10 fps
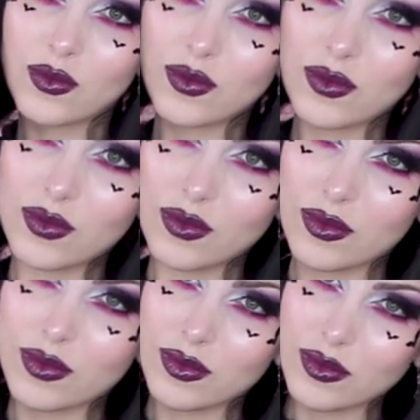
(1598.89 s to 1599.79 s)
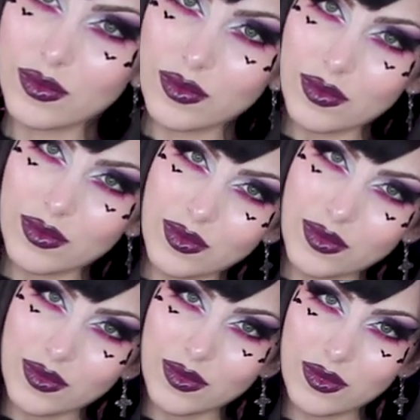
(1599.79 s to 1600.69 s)
I was expecting something much
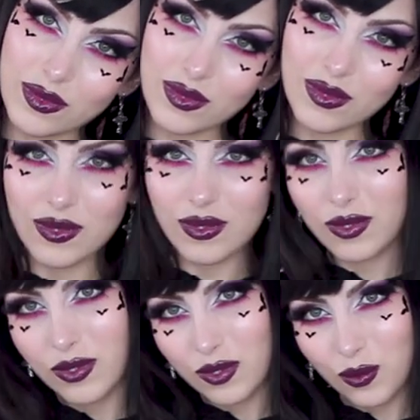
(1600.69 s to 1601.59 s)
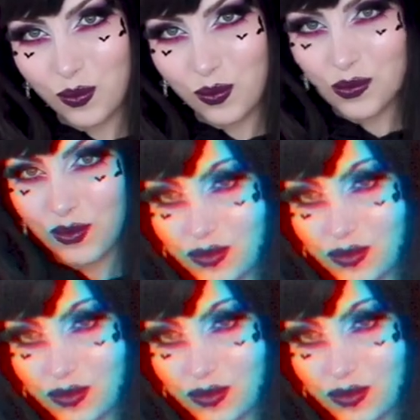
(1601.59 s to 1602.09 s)
worse, and I am actually really